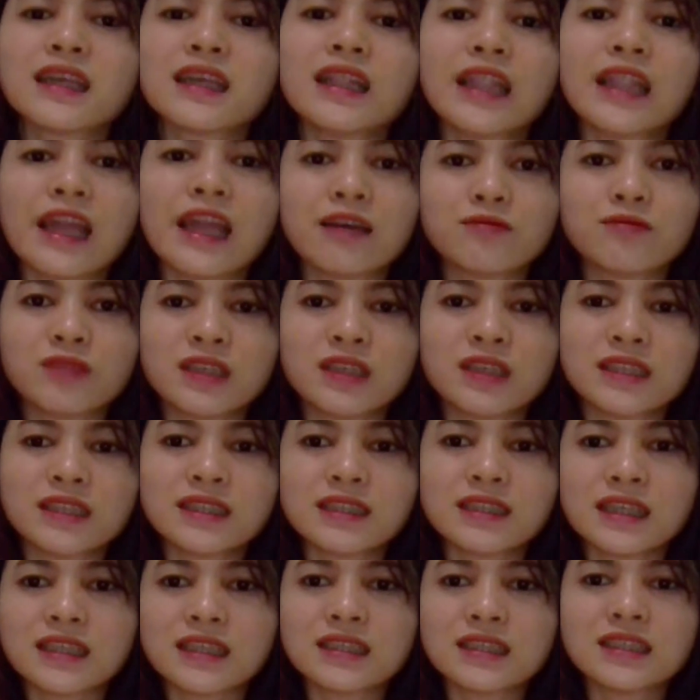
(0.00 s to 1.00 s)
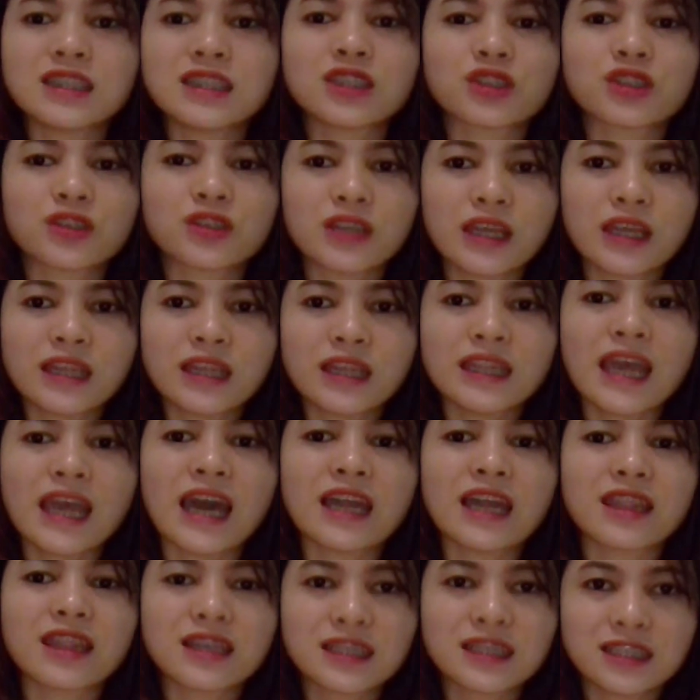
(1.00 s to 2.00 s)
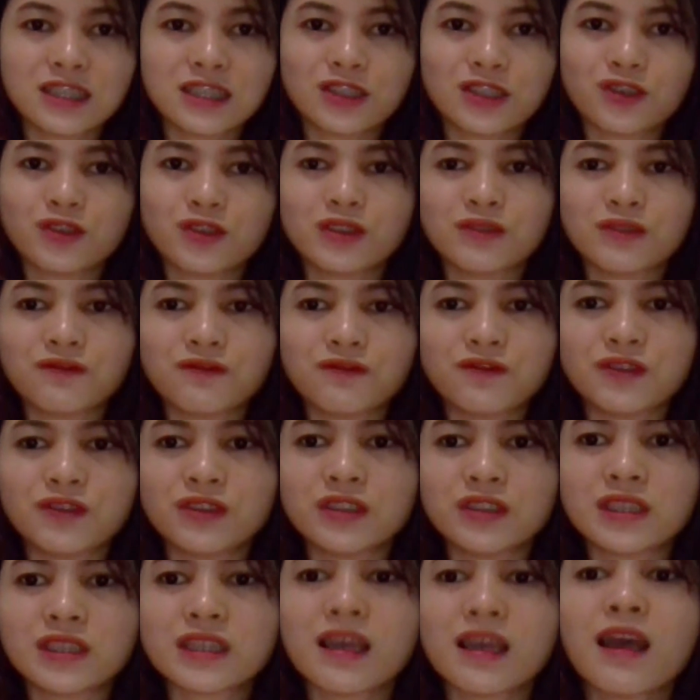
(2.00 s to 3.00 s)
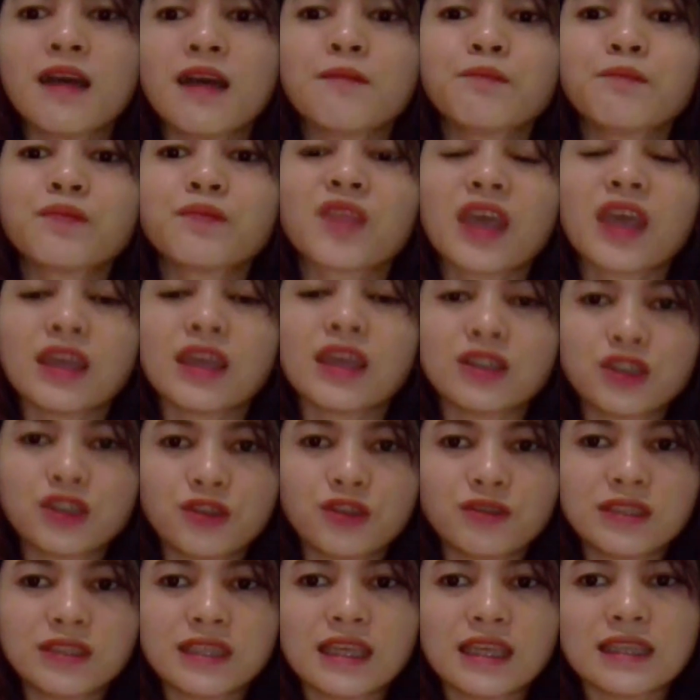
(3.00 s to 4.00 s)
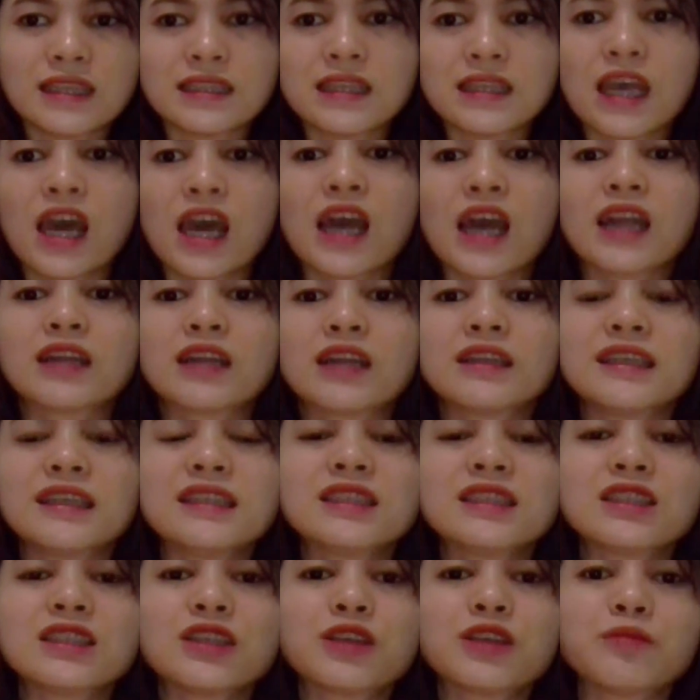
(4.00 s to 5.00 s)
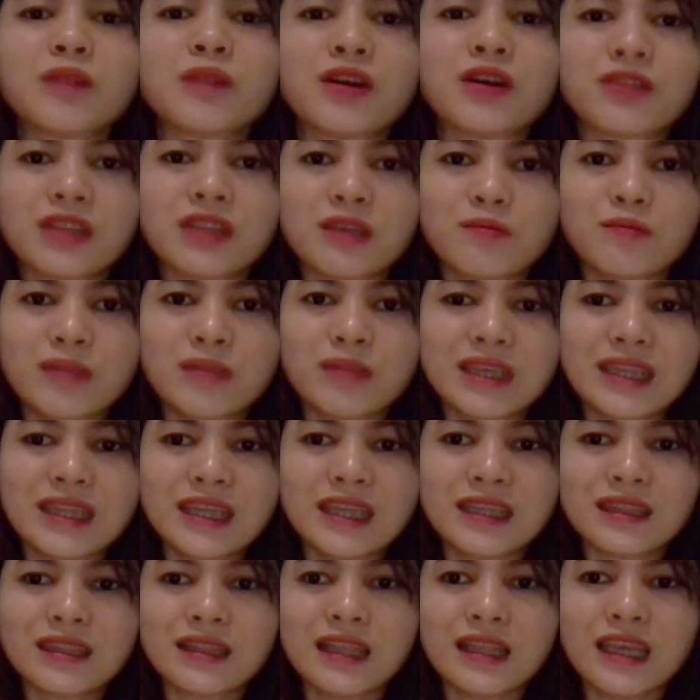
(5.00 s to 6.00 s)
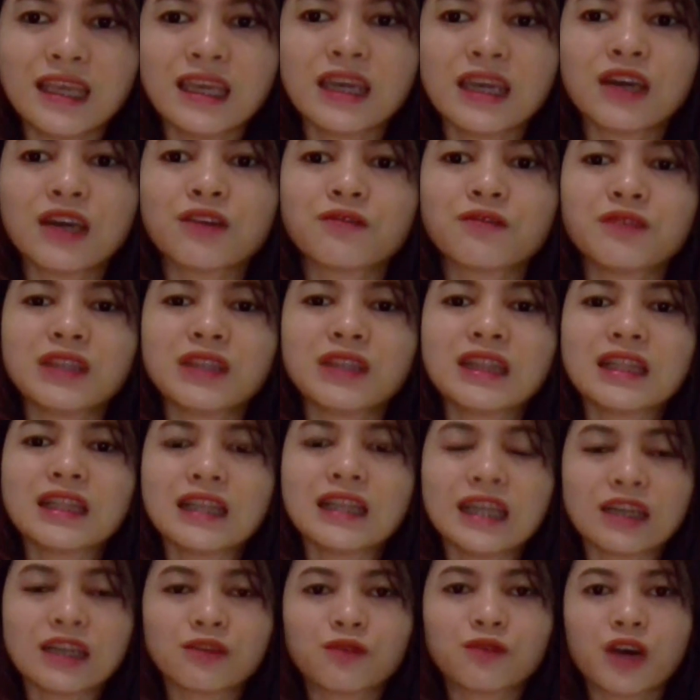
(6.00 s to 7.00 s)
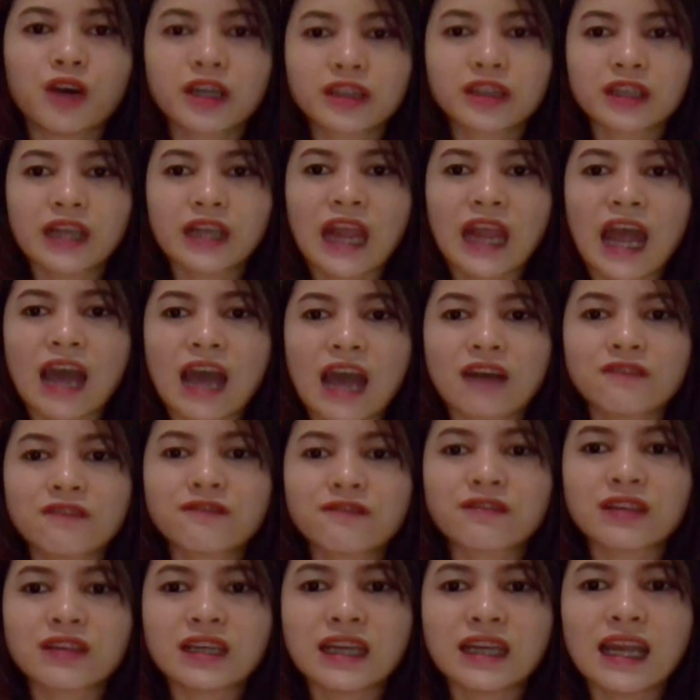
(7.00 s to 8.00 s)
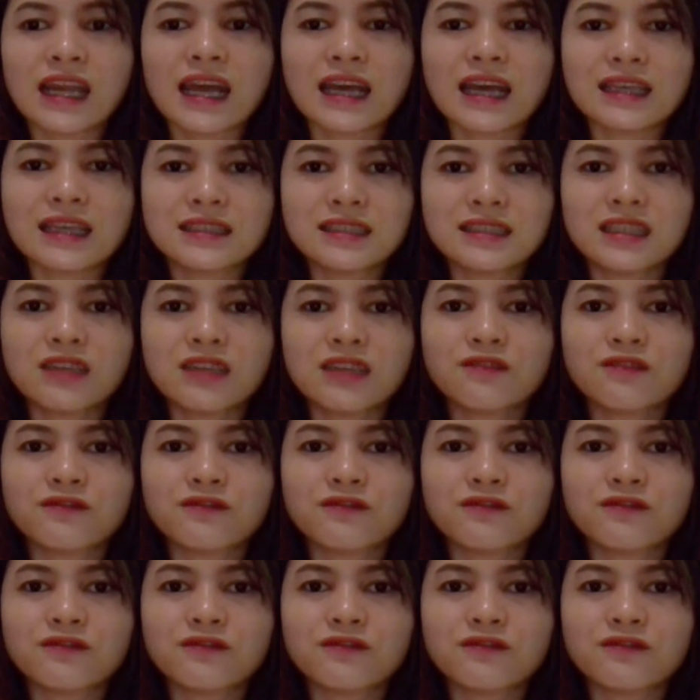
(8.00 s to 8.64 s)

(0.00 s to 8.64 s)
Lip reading: lemons, and other citrus foods and juices. Rinse your mouth immediately with clear water after eating